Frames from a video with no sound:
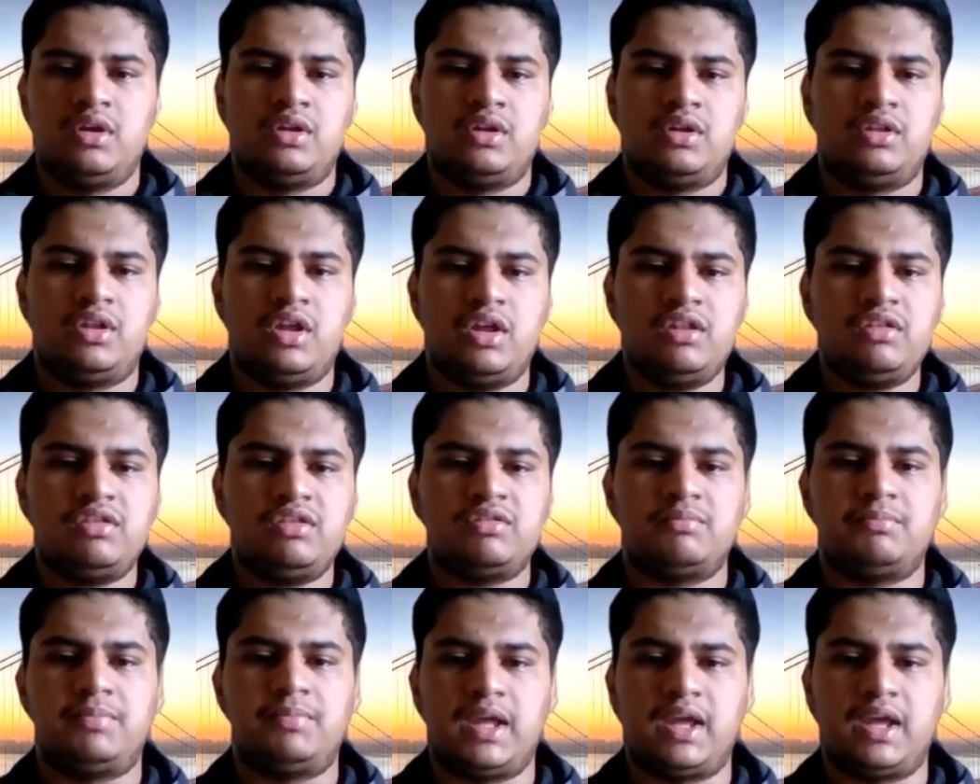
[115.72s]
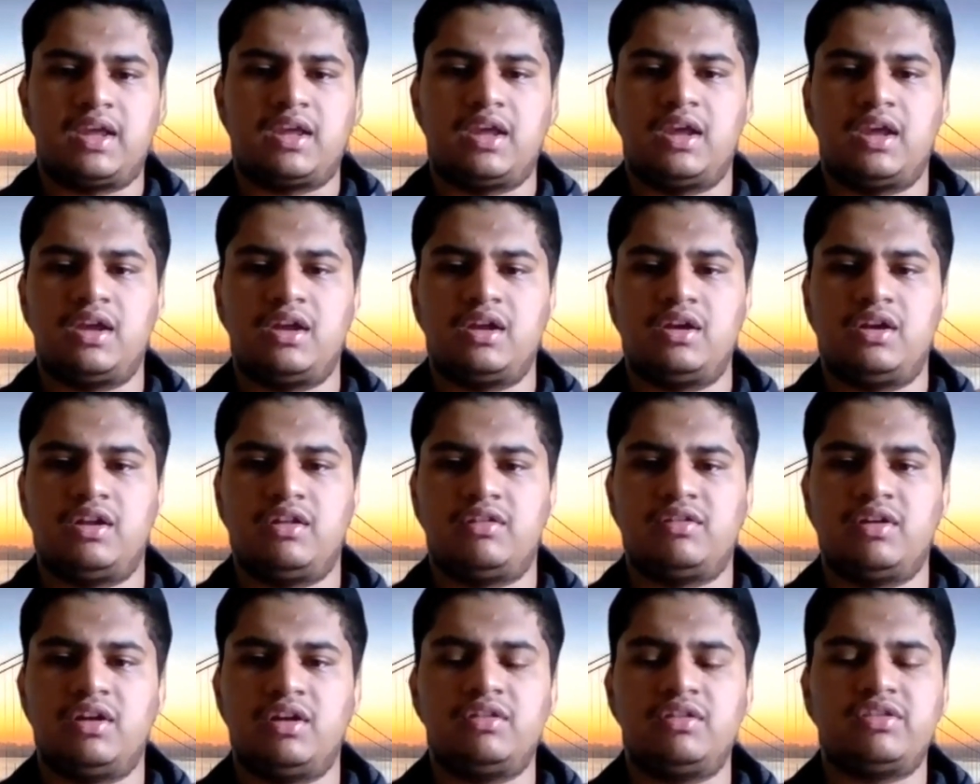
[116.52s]
This breaking
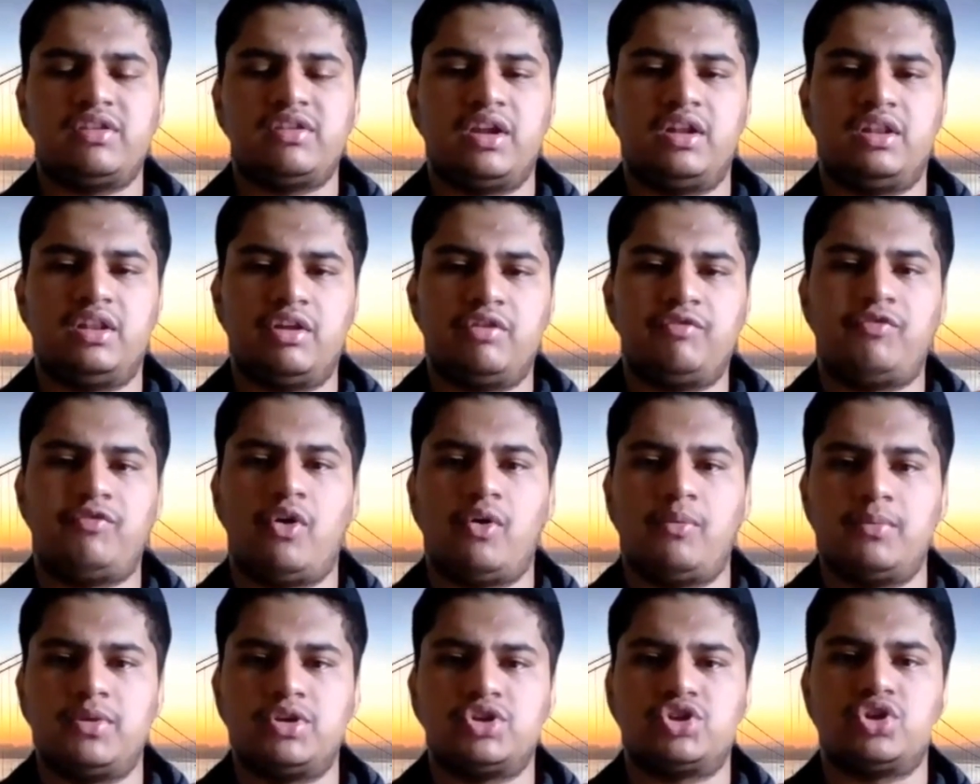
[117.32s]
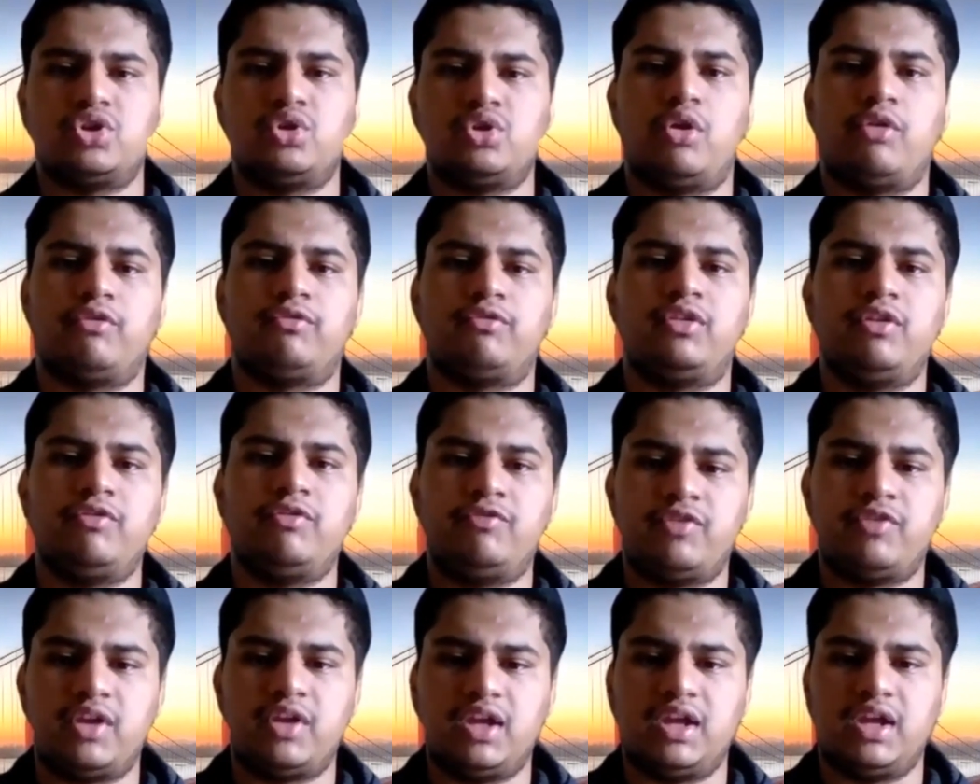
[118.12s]
results in the formation of the
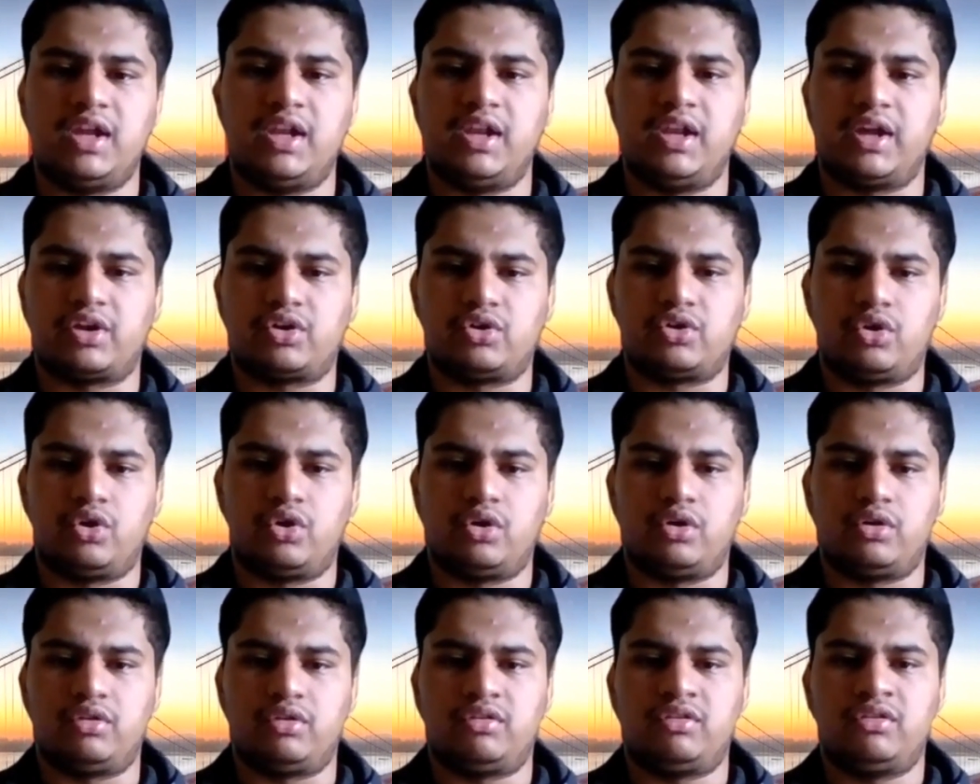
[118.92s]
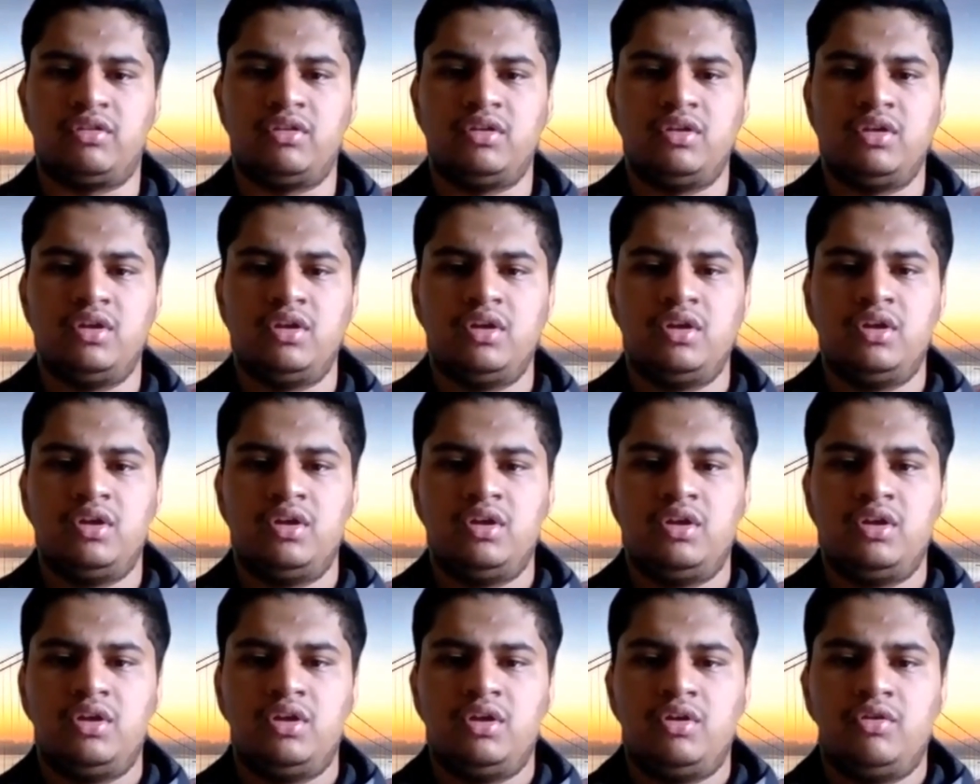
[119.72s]
free electrons.
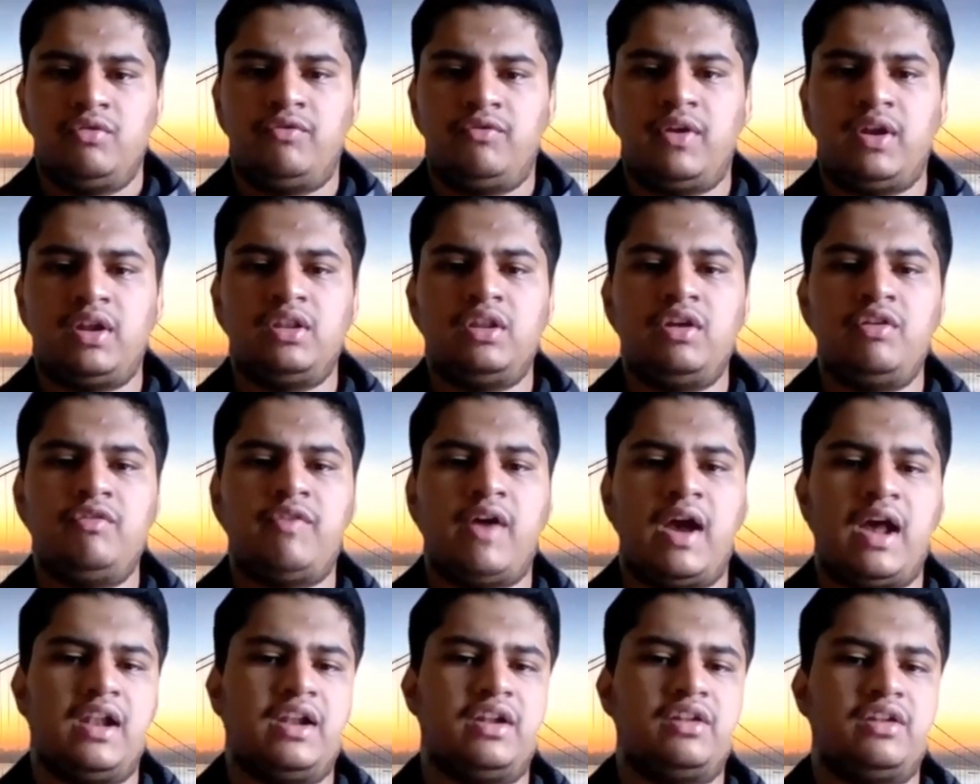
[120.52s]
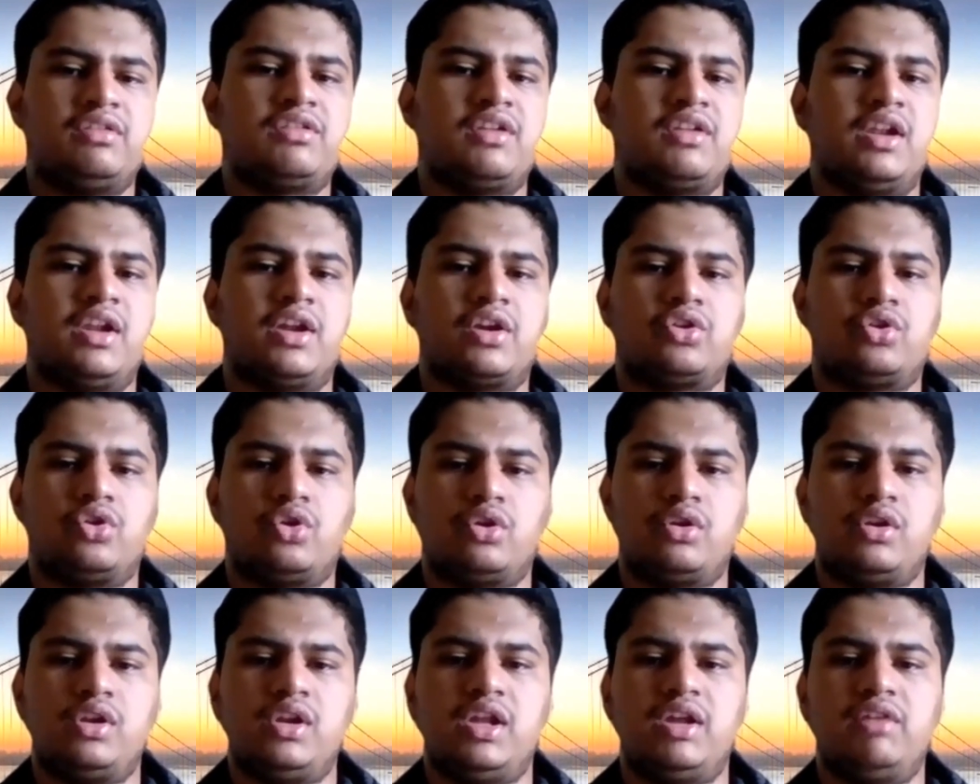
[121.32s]
When the valence
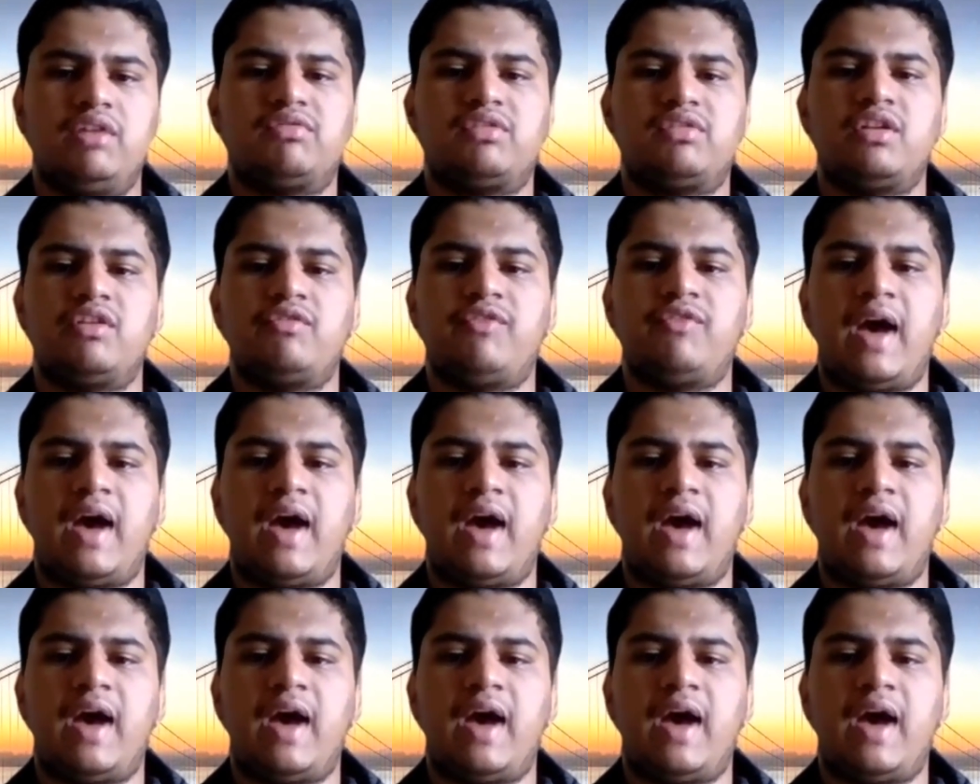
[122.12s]
electron leaves the